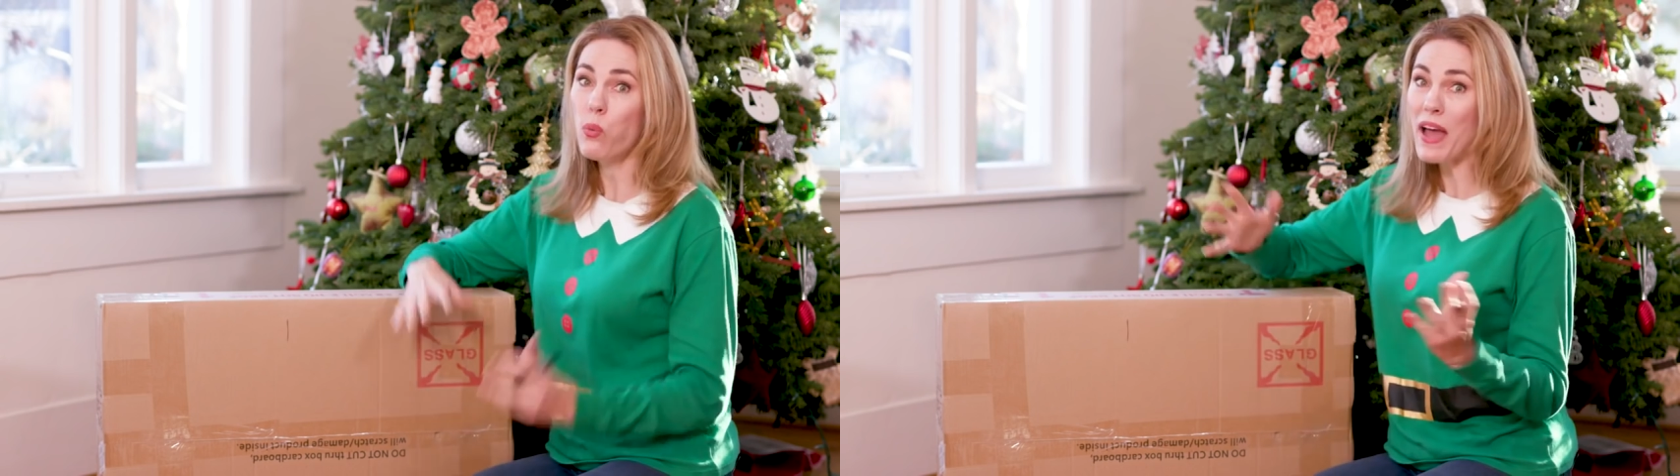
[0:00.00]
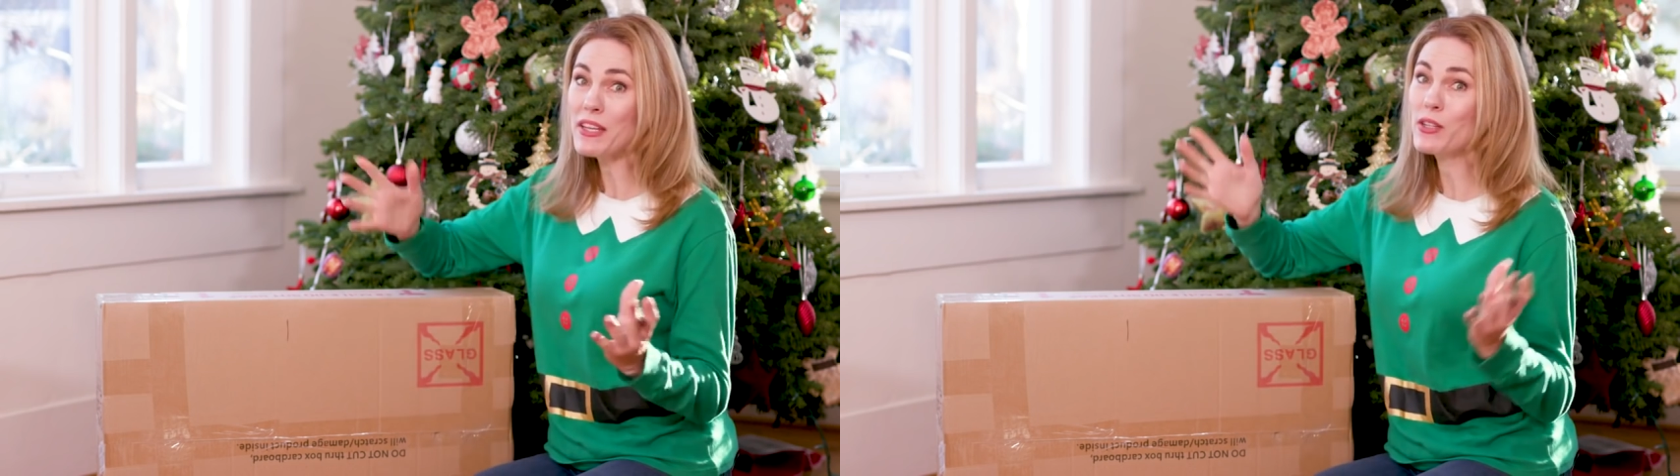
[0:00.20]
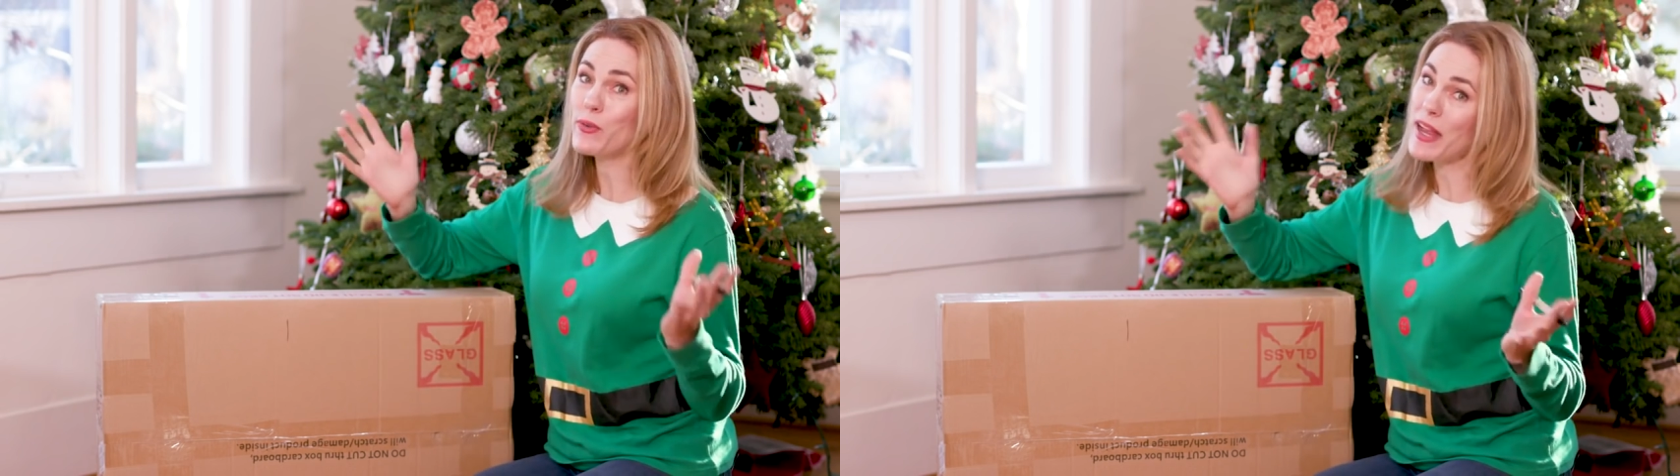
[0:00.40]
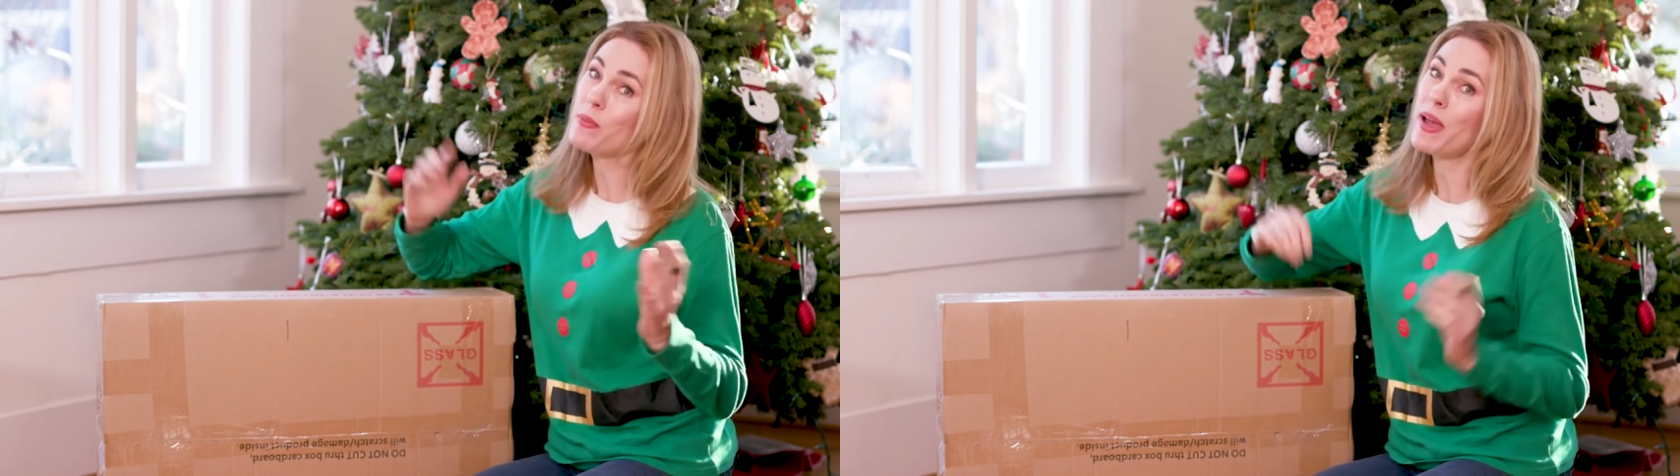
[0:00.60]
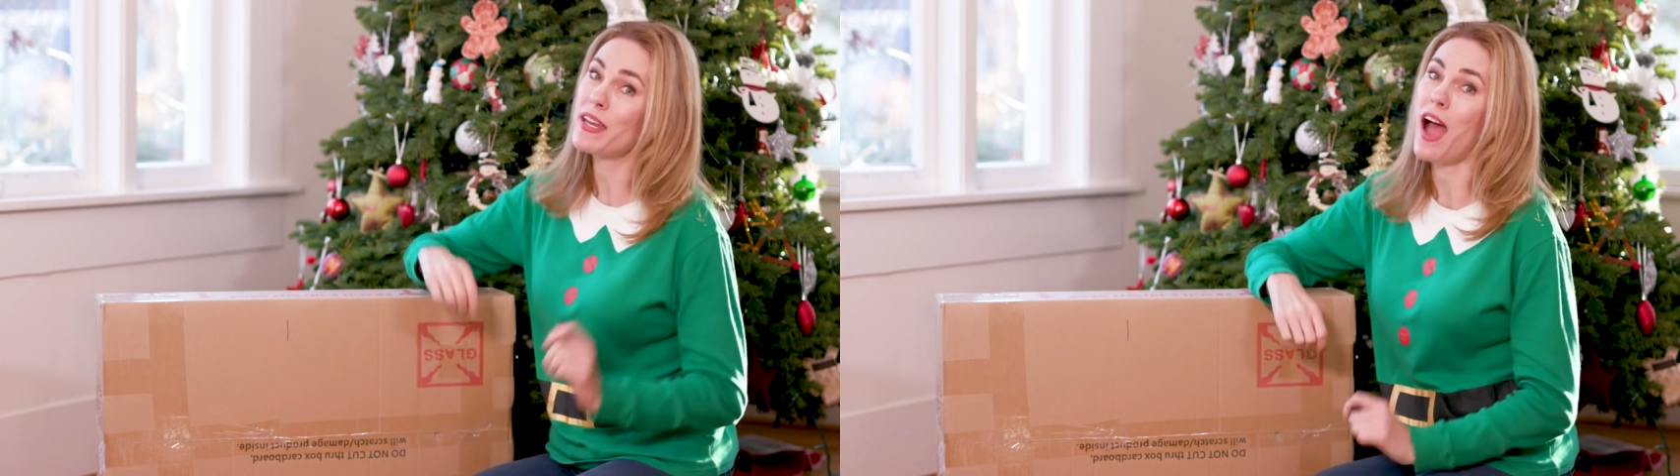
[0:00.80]
One
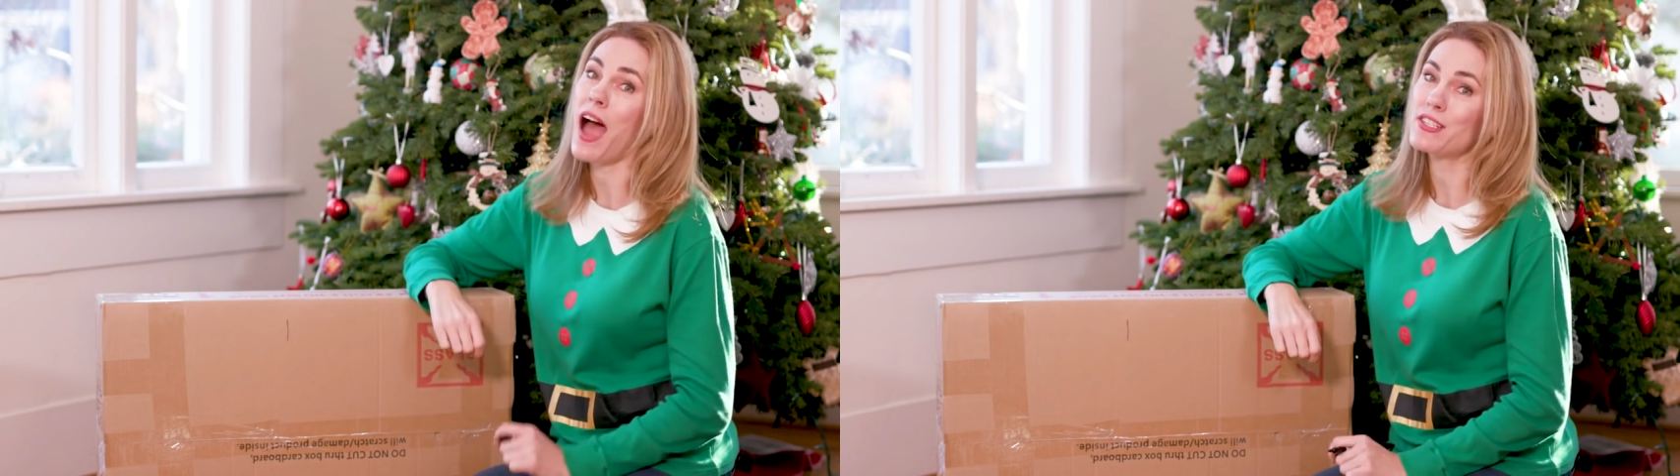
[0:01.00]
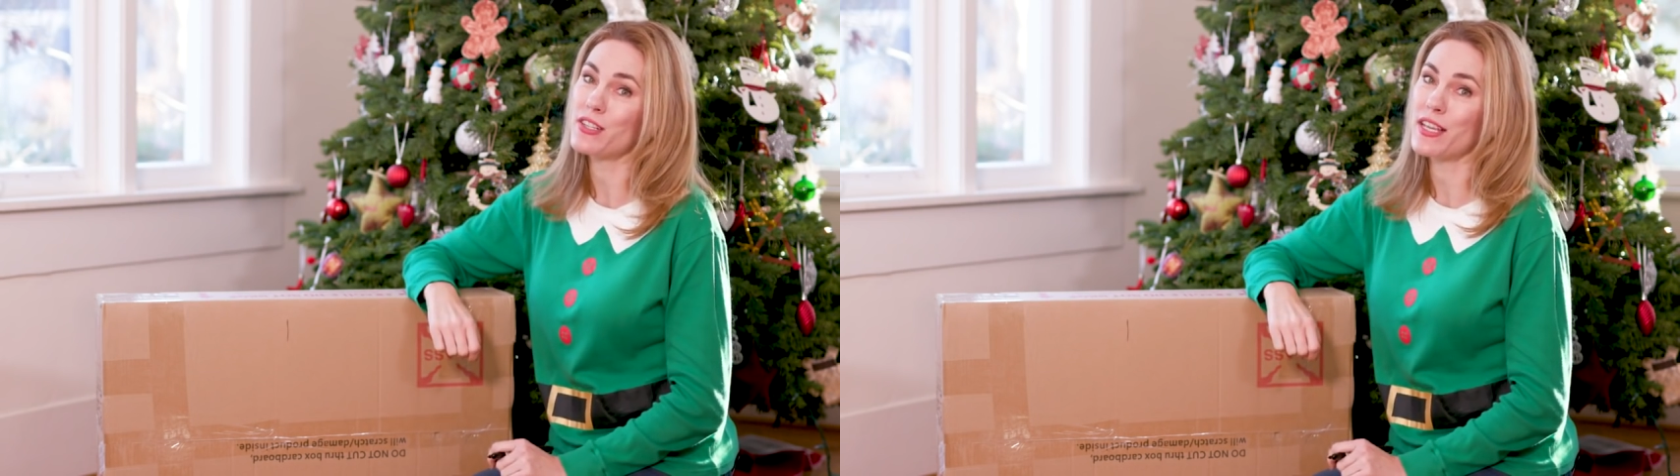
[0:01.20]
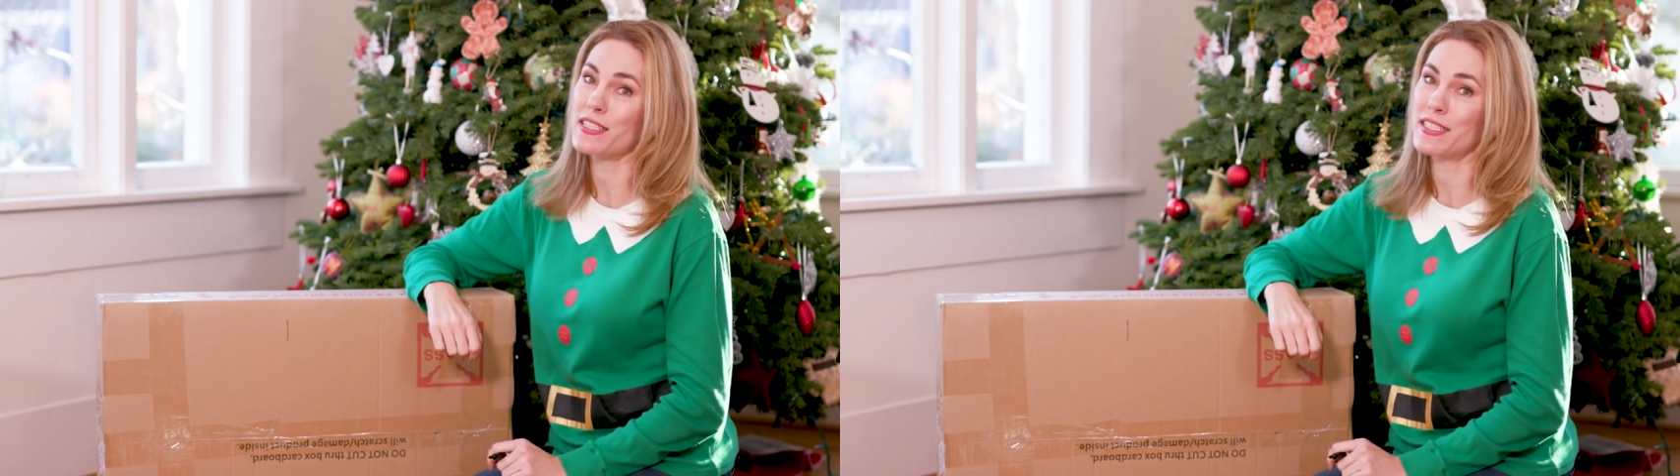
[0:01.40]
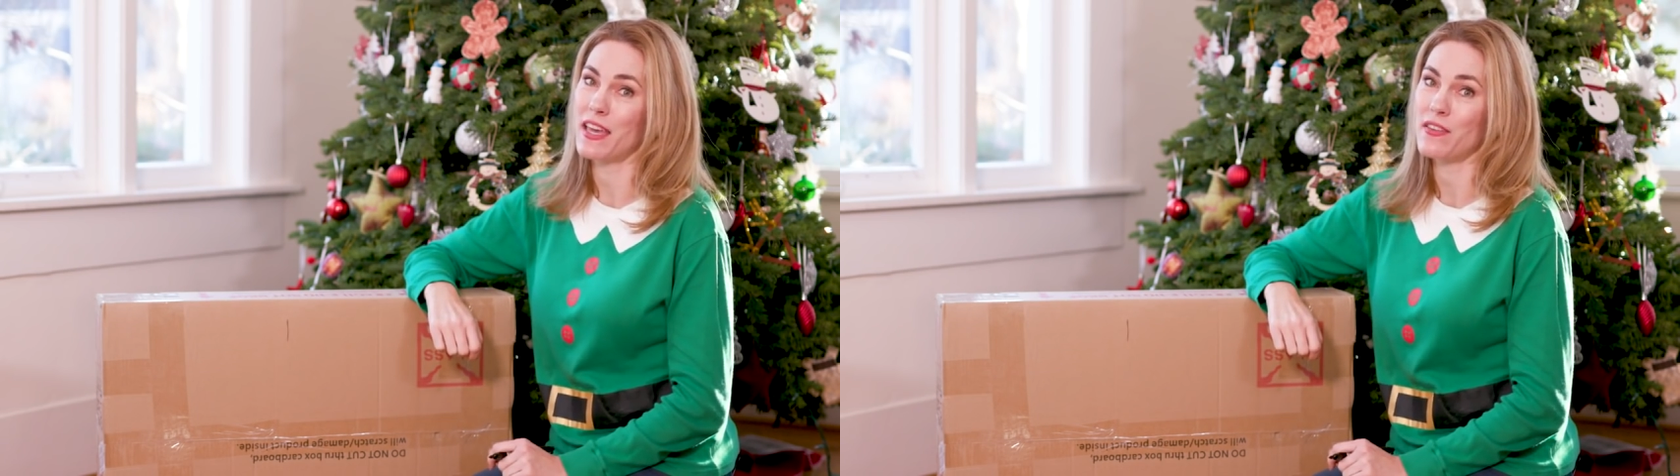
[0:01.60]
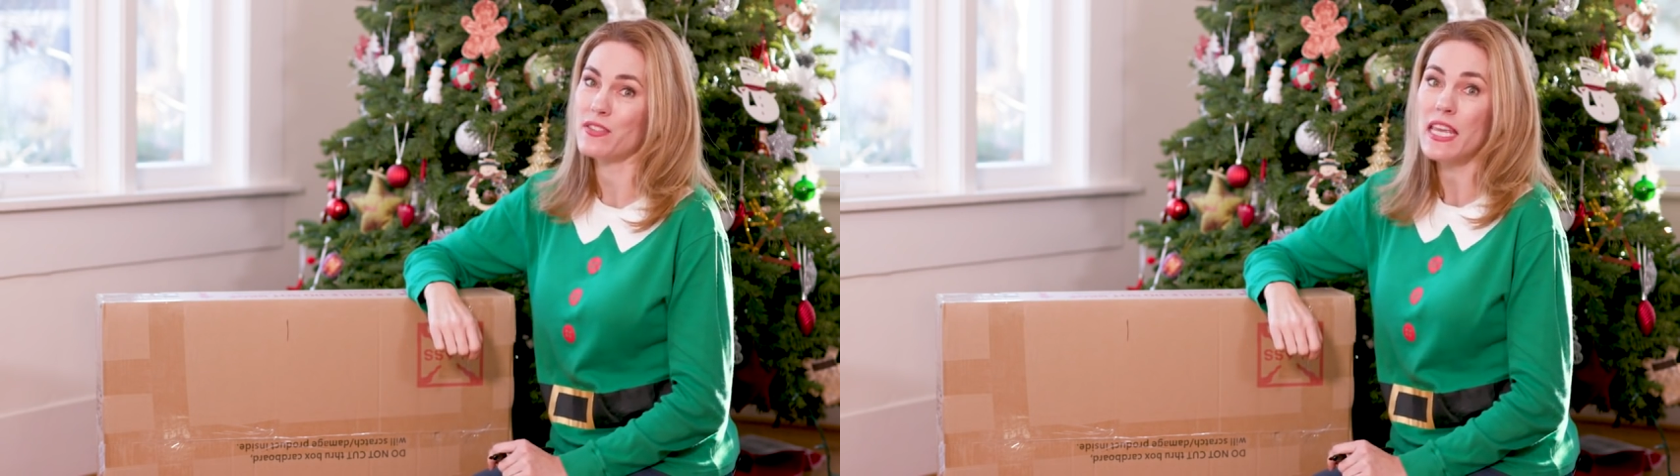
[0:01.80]
great way to hide your kids'
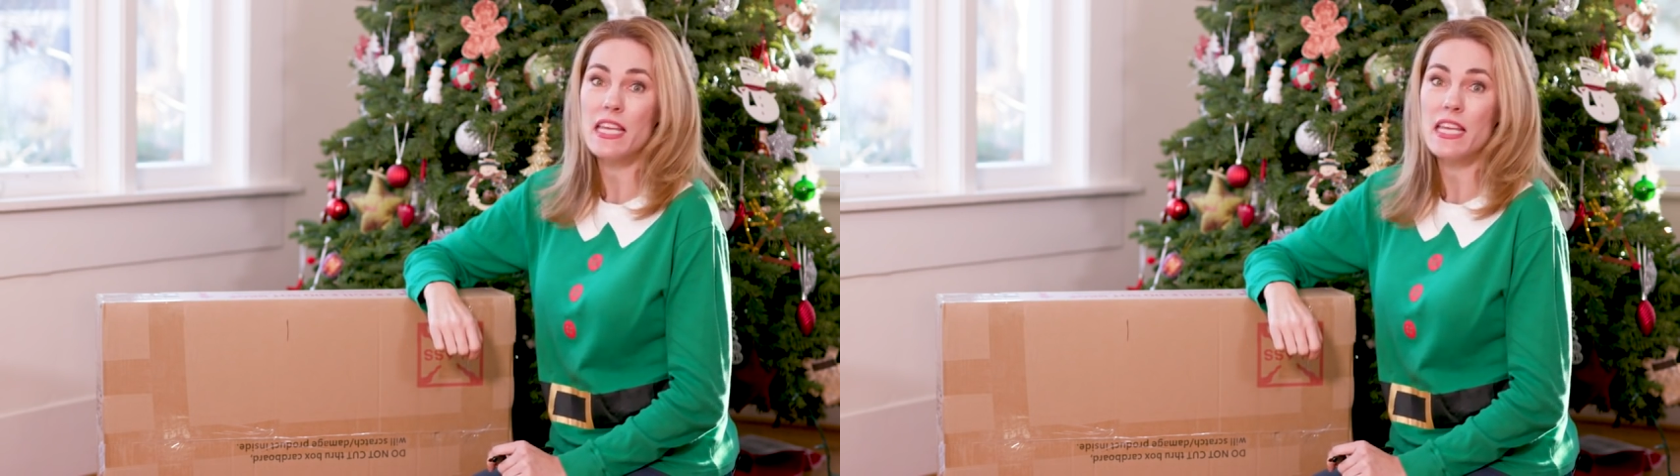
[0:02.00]
gifts